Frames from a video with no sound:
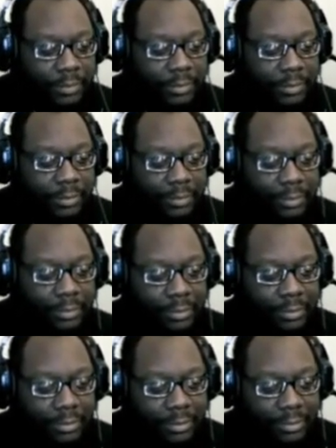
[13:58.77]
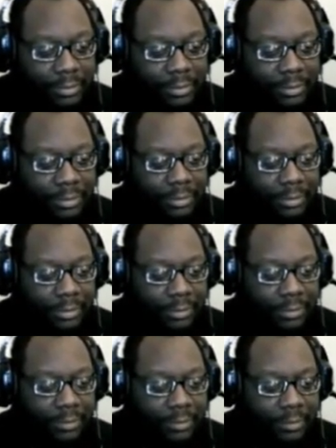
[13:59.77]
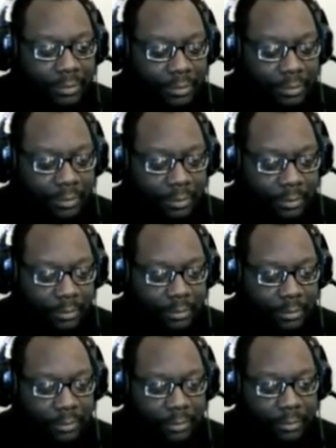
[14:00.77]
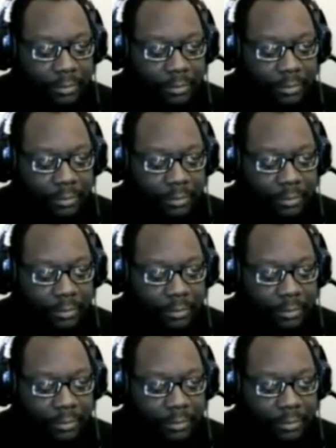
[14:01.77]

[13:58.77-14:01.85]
[no speech]